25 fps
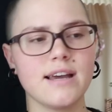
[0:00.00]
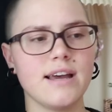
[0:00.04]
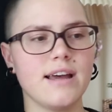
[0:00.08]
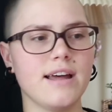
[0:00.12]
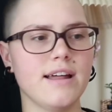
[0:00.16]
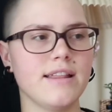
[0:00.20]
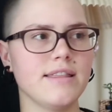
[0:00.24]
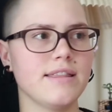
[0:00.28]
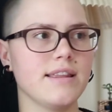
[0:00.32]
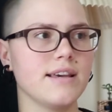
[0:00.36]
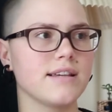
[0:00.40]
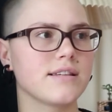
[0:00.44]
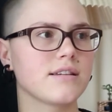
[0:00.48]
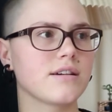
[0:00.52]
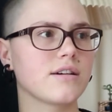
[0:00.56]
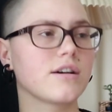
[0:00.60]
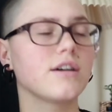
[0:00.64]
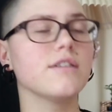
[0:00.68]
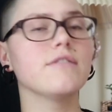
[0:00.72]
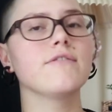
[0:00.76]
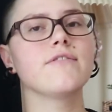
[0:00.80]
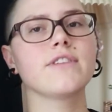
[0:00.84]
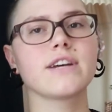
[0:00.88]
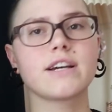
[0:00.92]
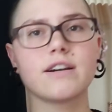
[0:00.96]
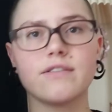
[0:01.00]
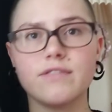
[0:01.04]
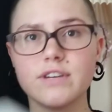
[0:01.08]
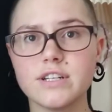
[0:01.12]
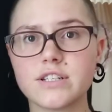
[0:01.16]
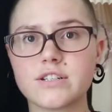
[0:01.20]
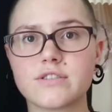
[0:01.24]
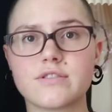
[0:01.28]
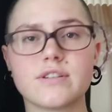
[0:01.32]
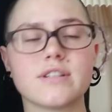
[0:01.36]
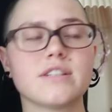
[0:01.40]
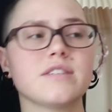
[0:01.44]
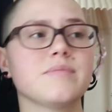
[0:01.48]
and there's a conflict of
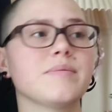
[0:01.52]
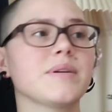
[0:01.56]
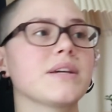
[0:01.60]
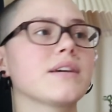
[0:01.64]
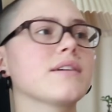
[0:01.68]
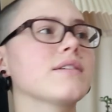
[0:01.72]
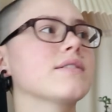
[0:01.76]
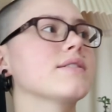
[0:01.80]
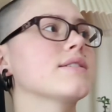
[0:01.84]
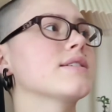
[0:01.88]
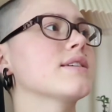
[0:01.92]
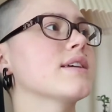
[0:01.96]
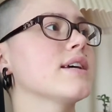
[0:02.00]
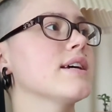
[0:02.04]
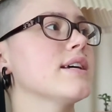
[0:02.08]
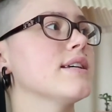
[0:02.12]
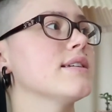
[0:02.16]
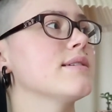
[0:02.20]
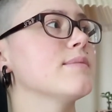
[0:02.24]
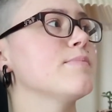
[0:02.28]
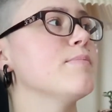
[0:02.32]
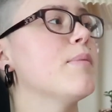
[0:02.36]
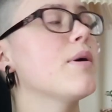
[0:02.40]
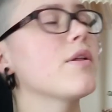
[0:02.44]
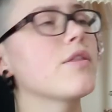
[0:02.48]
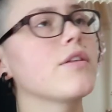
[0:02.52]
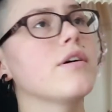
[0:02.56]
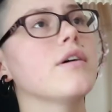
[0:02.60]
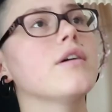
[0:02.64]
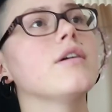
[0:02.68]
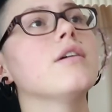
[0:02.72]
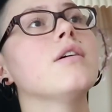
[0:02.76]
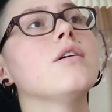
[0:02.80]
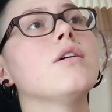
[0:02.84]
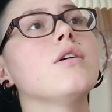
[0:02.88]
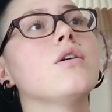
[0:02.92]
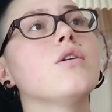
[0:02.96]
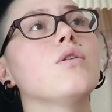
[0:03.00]
interest because his
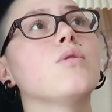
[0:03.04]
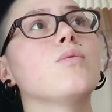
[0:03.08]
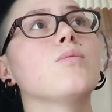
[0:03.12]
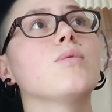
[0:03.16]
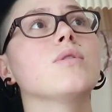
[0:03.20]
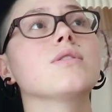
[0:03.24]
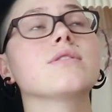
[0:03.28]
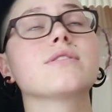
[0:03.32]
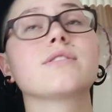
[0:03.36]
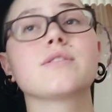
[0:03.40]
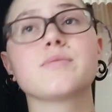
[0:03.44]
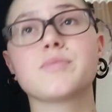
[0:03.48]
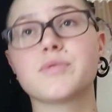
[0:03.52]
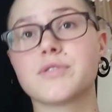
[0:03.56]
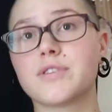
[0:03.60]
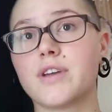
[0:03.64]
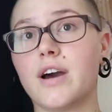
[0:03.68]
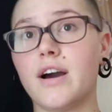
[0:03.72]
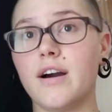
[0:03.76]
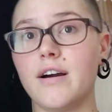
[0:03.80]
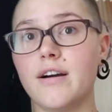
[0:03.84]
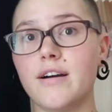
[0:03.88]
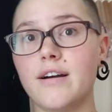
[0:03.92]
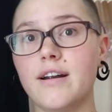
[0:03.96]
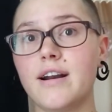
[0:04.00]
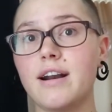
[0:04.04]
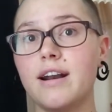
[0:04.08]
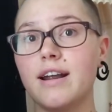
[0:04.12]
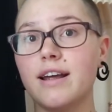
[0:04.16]
mother wants to put her